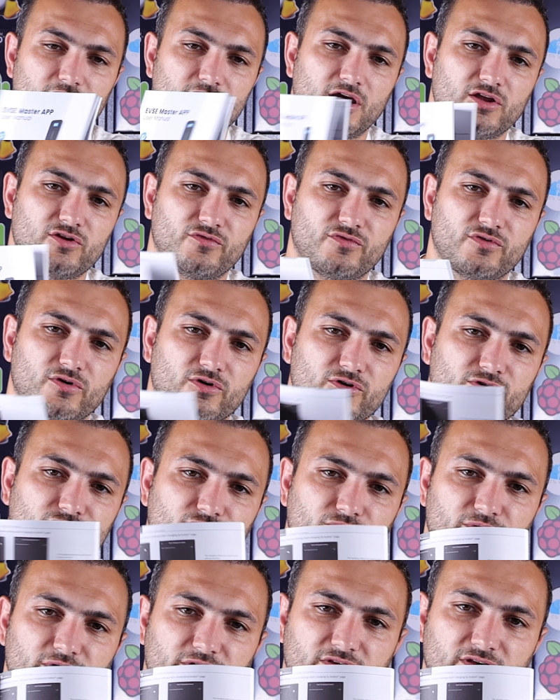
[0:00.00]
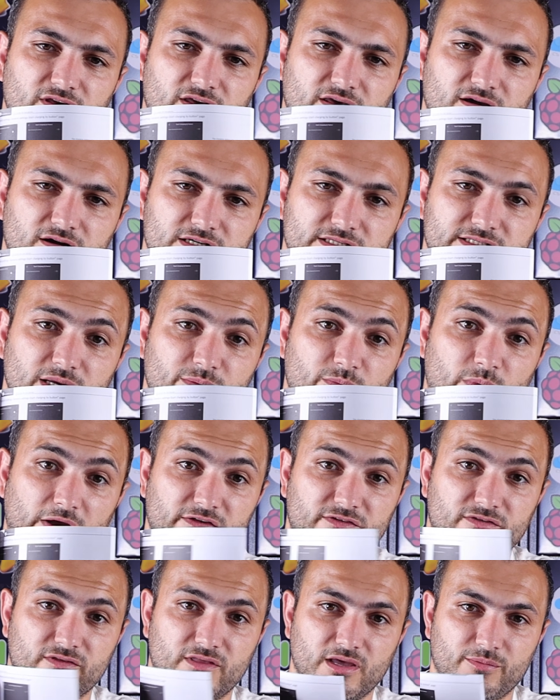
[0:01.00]
and of course you will see here
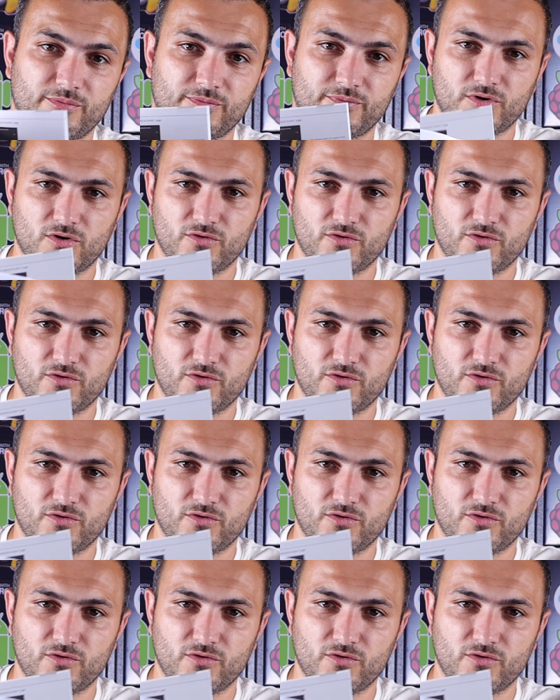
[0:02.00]
step-by-step